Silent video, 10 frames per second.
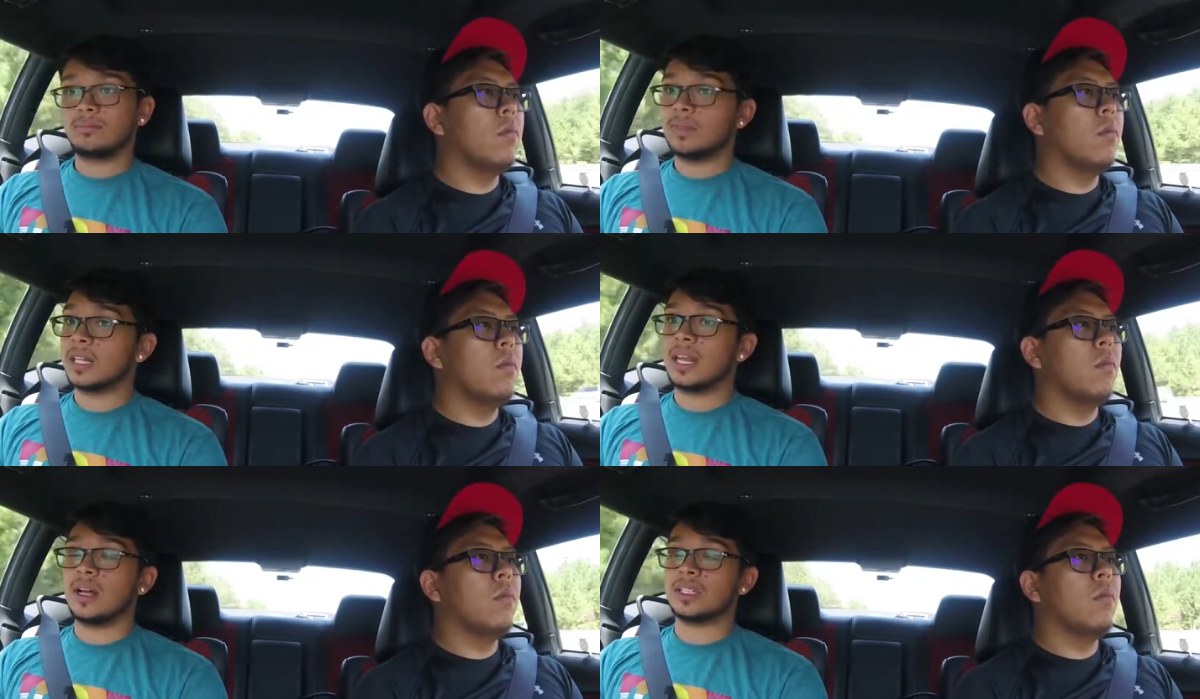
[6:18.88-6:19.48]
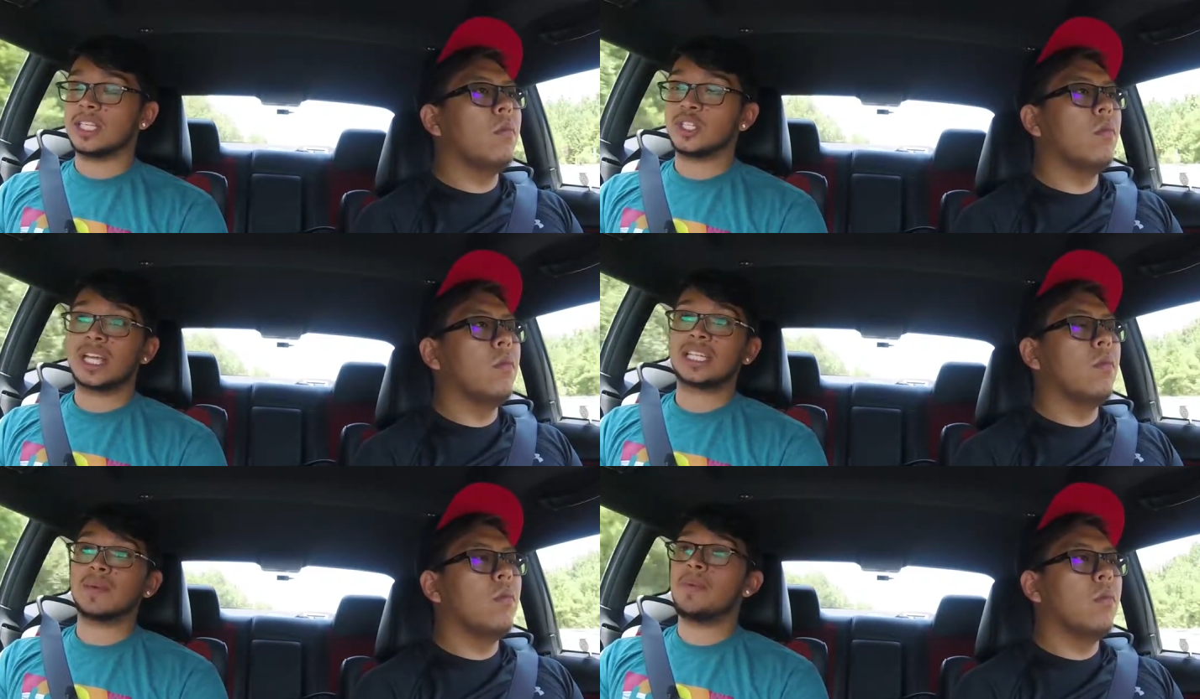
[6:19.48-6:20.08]
Speaker 1: Nothing else. It just
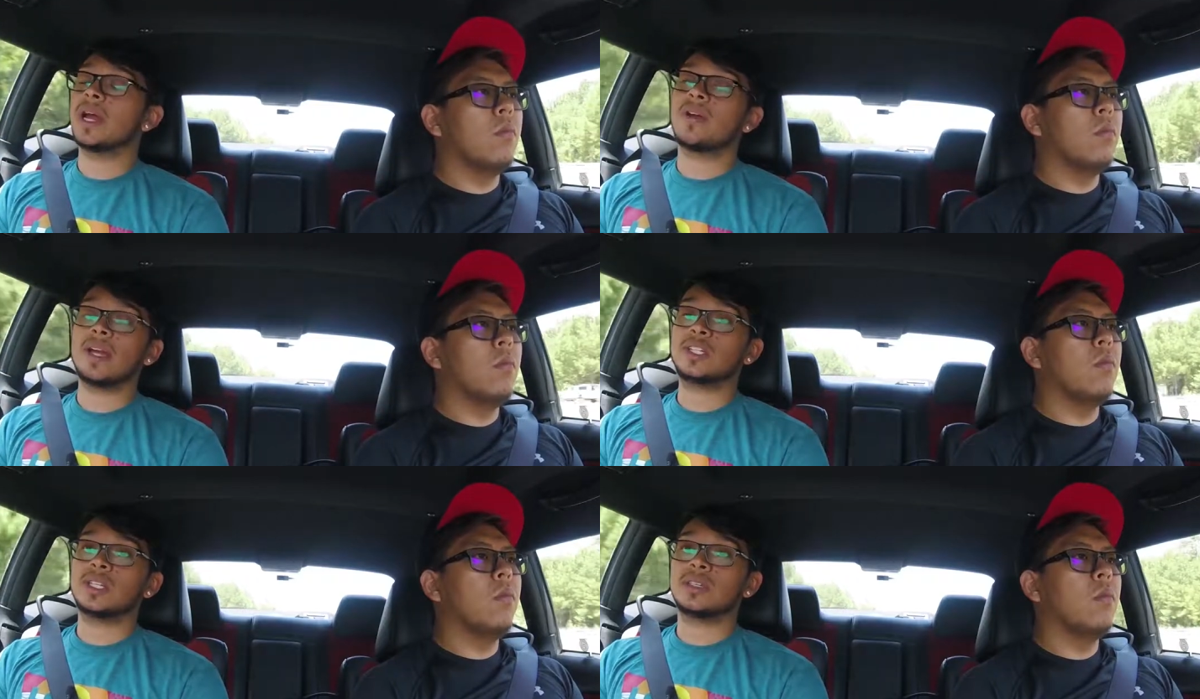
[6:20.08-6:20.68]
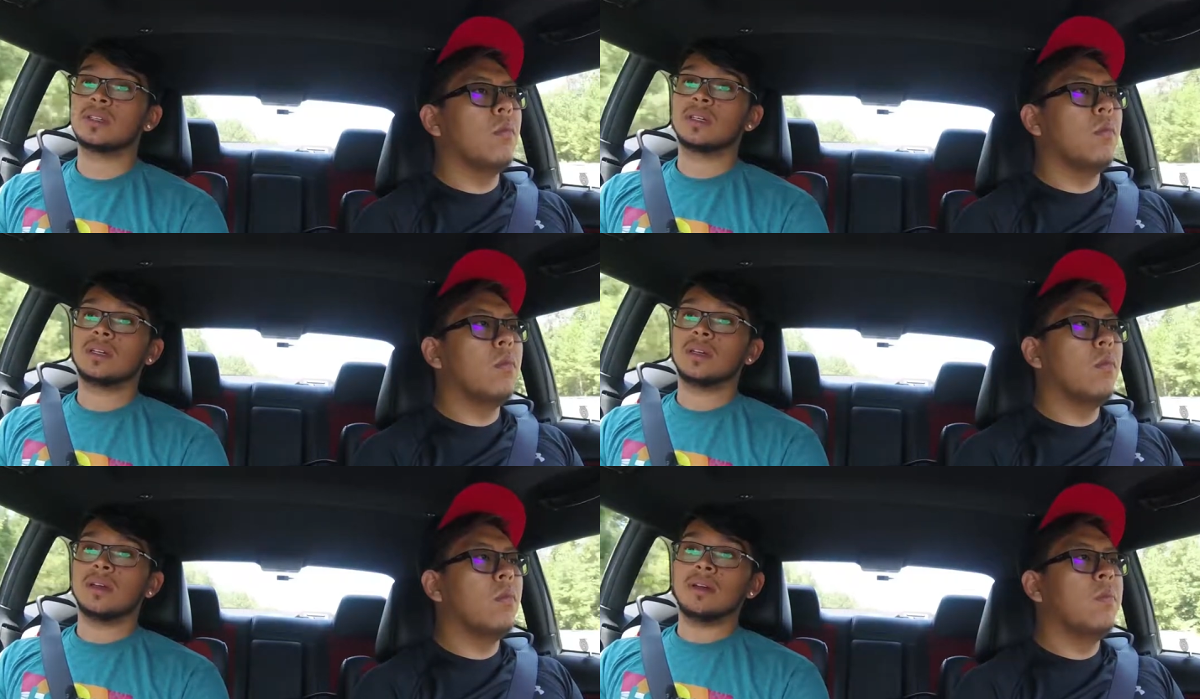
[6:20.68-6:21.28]
has a bigger engine
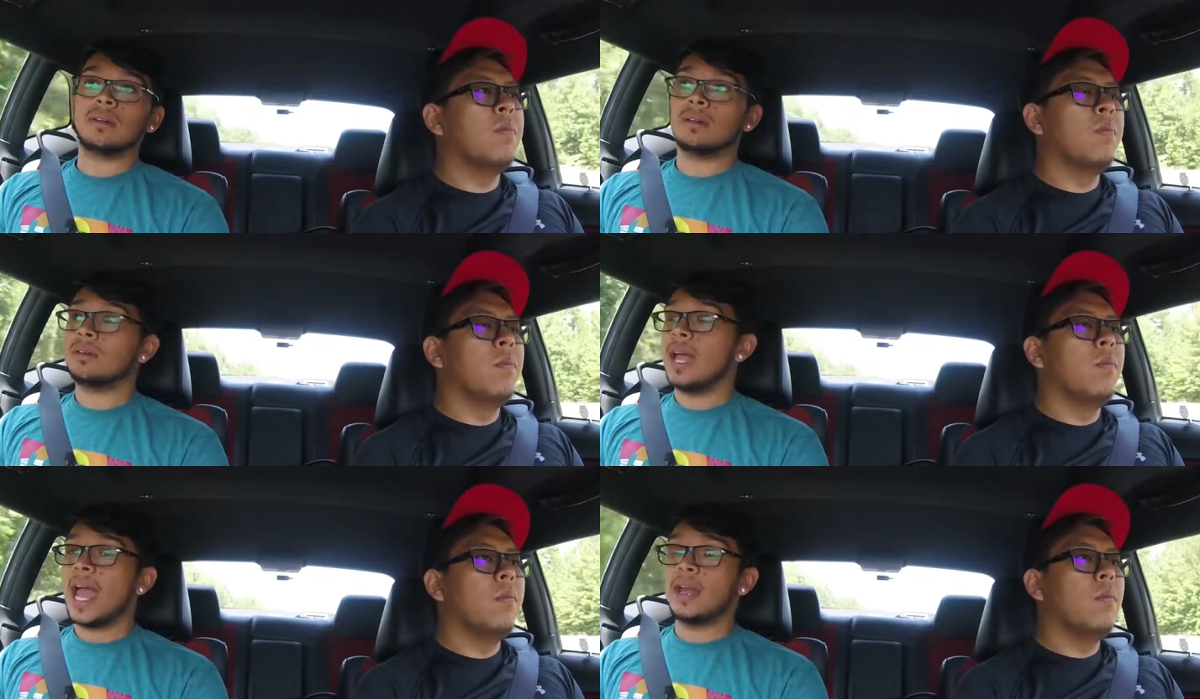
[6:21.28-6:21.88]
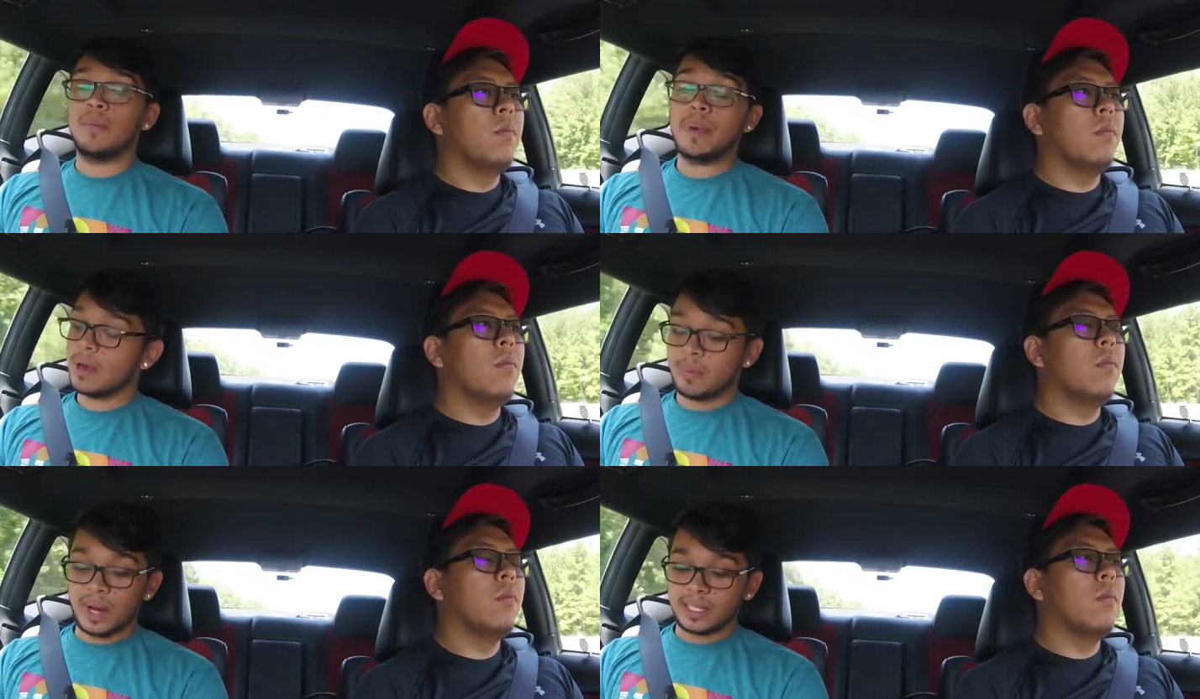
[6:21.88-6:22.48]
and a
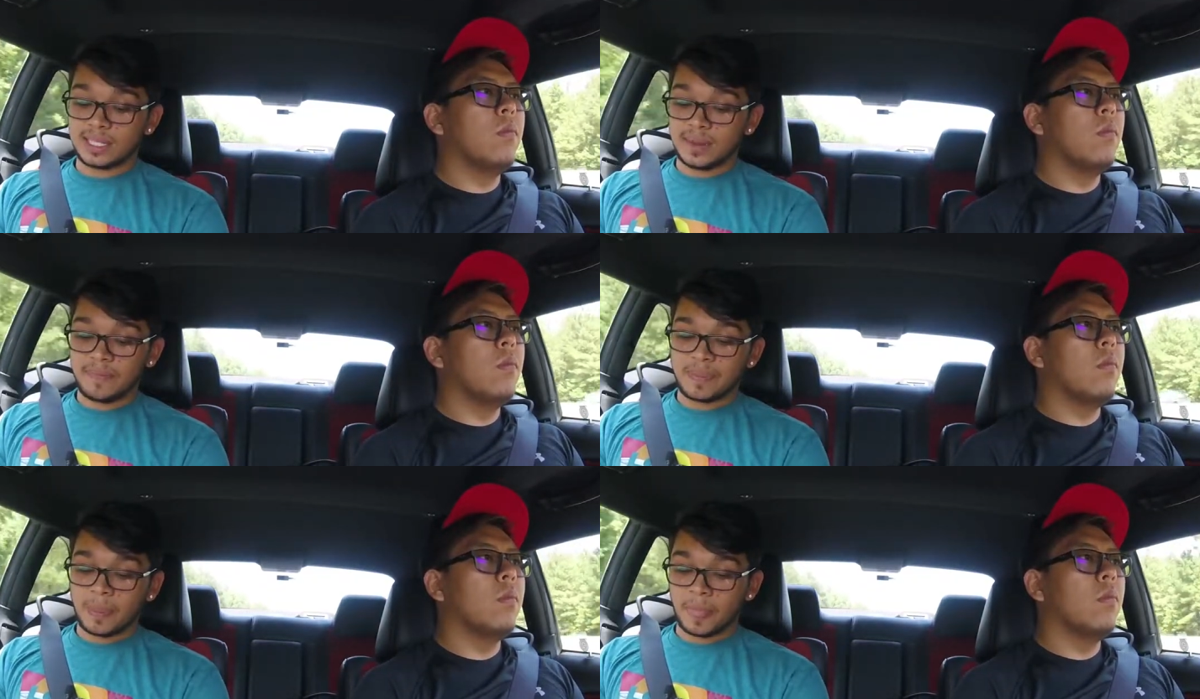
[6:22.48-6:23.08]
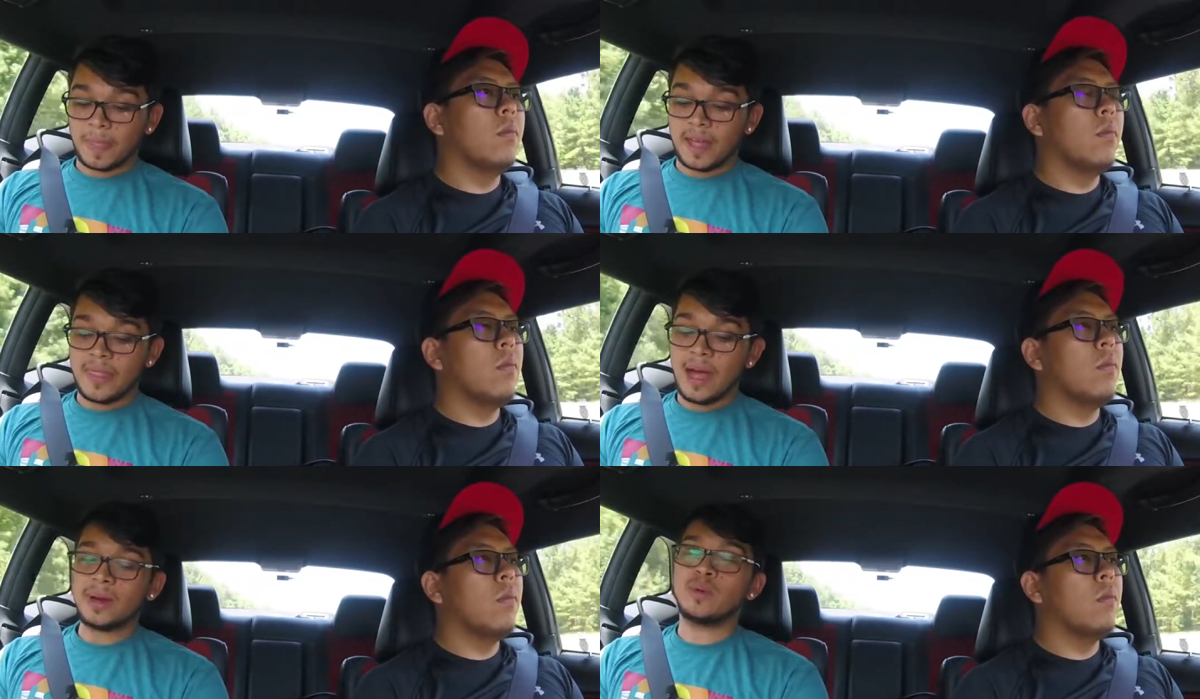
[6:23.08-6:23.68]
bigger price.
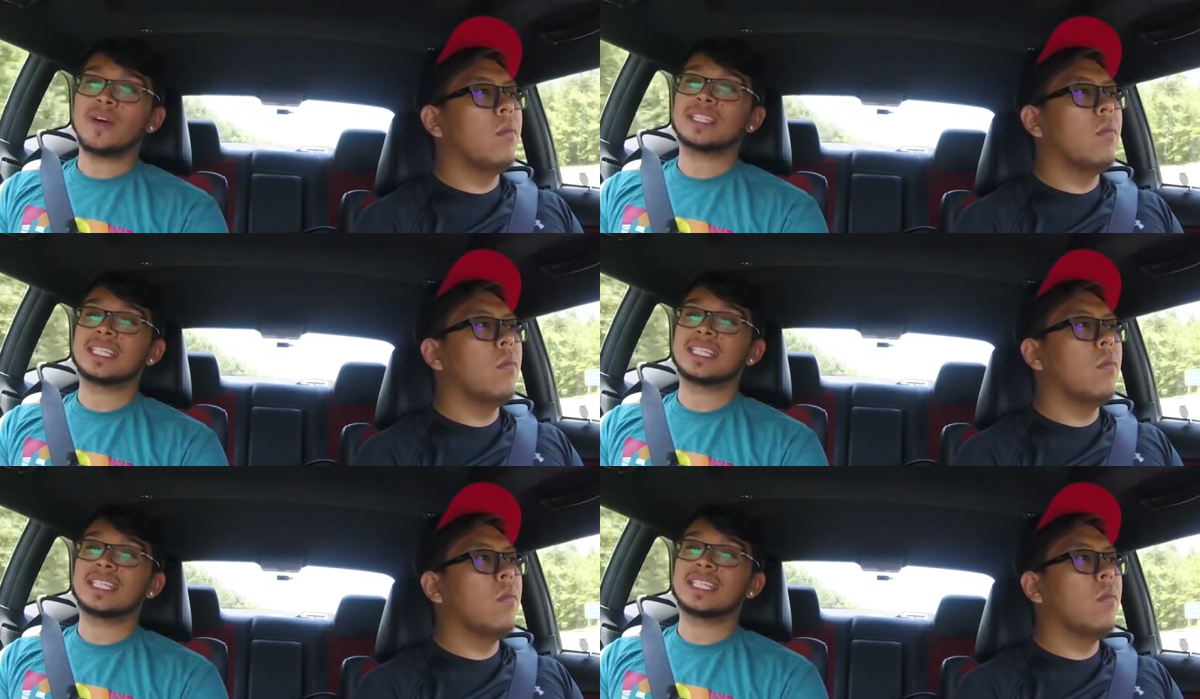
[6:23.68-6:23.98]
Now we're gonna move on to